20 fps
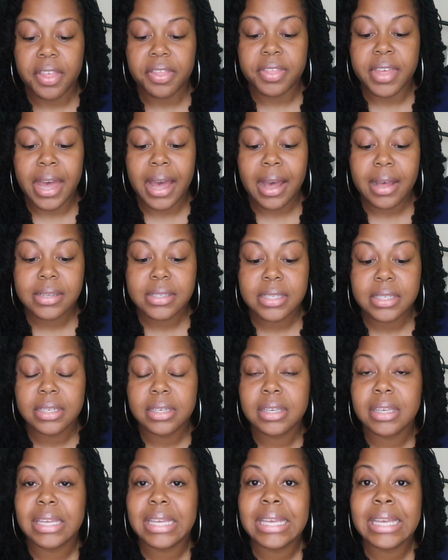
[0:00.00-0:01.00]
that
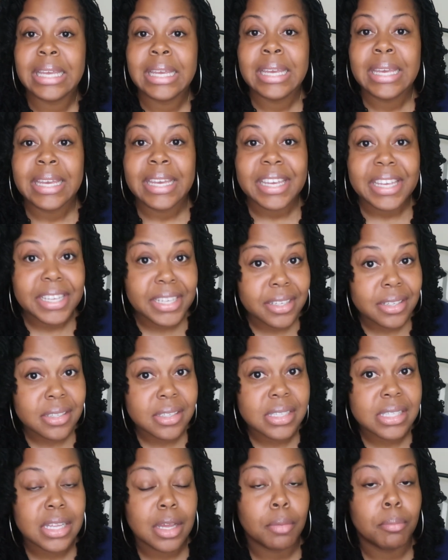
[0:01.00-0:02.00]

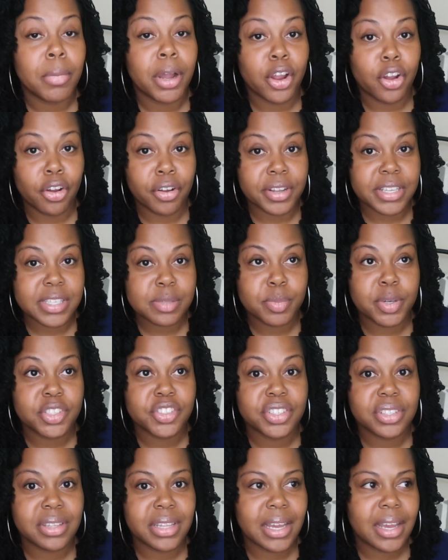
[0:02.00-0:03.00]
is my August
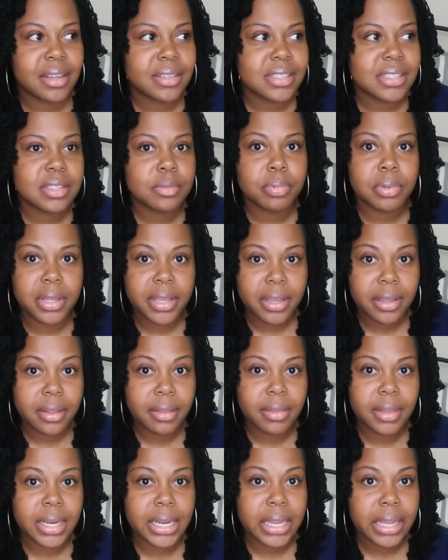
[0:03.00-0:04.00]
budget. That's the
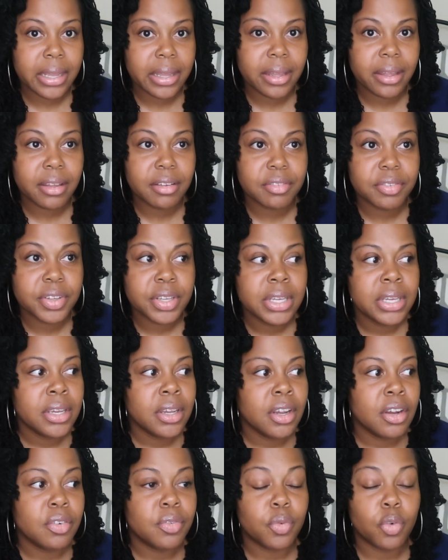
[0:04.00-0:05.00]
plan that I have
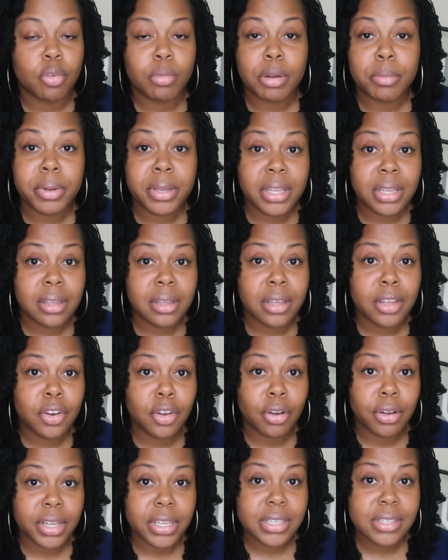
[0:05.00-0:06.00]
for my money in
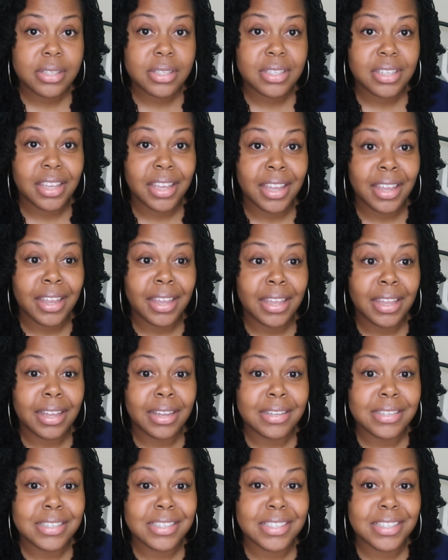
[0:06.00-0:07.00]
August,
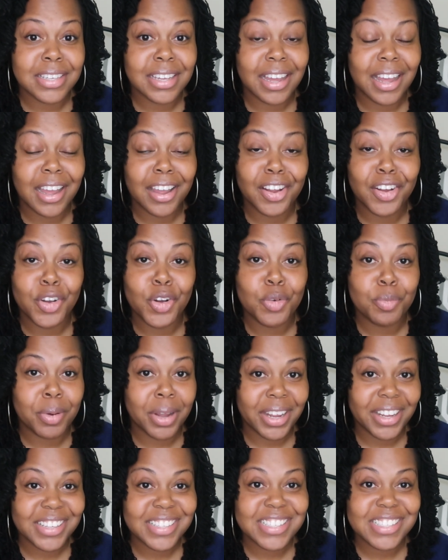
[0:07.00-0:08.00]
and I hope
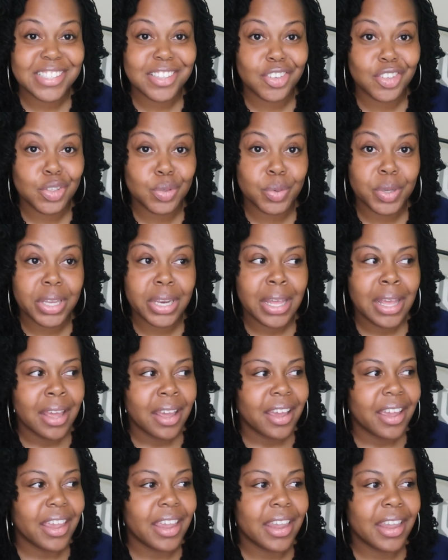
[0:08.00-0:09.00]
I can stick to it.
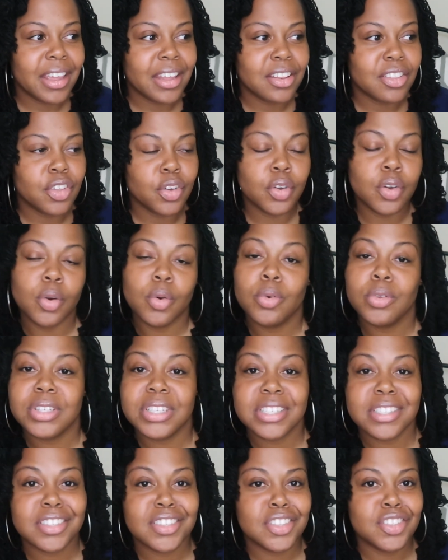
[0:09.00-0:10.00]
And the goal
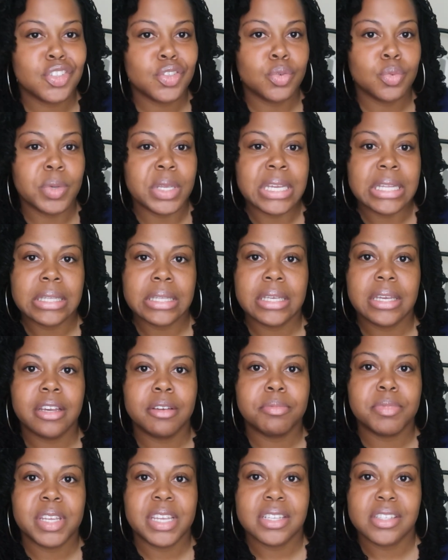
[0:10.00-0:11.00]
is to do weekly
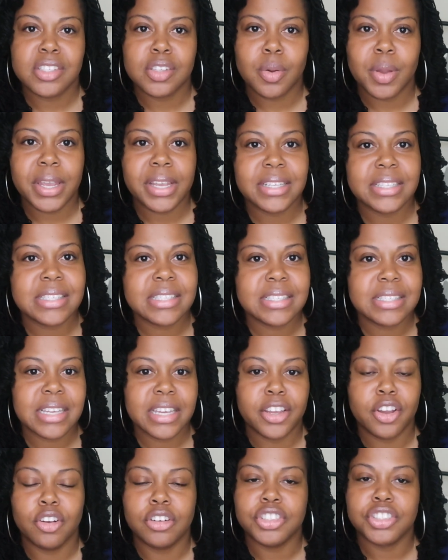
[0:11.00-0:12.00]
updates so I can
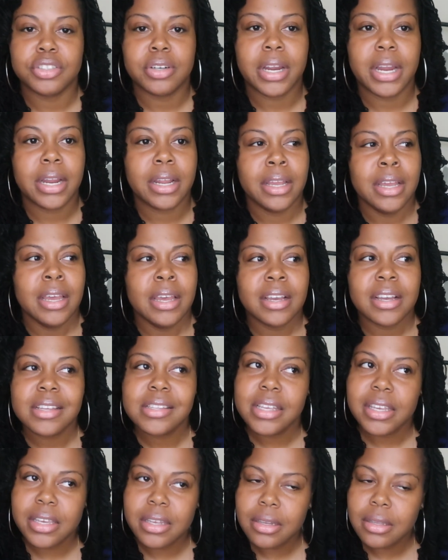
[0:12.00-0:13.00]
stay on track, because
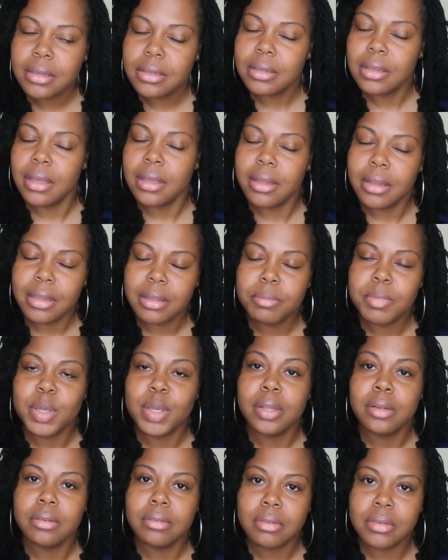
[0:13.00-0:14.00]
I'll
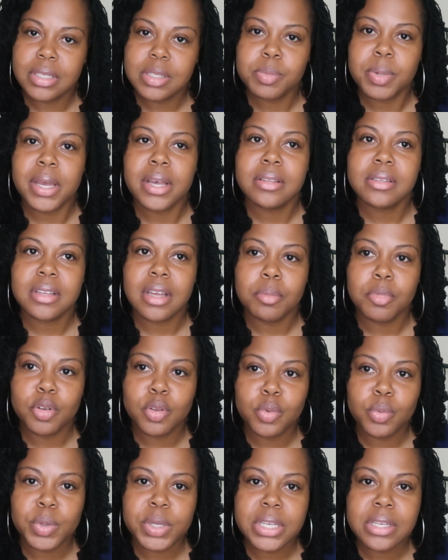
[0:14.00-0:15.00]
admit, these past couple
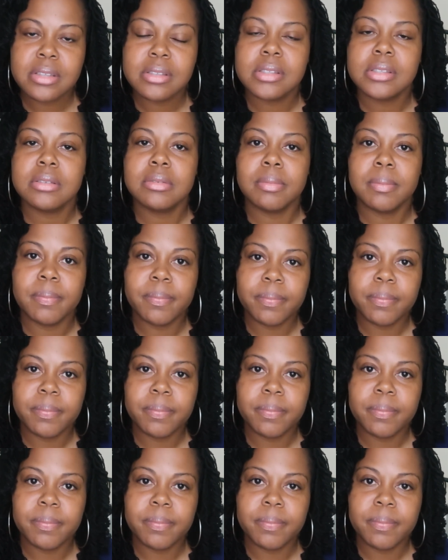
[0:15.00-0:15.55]
of weeks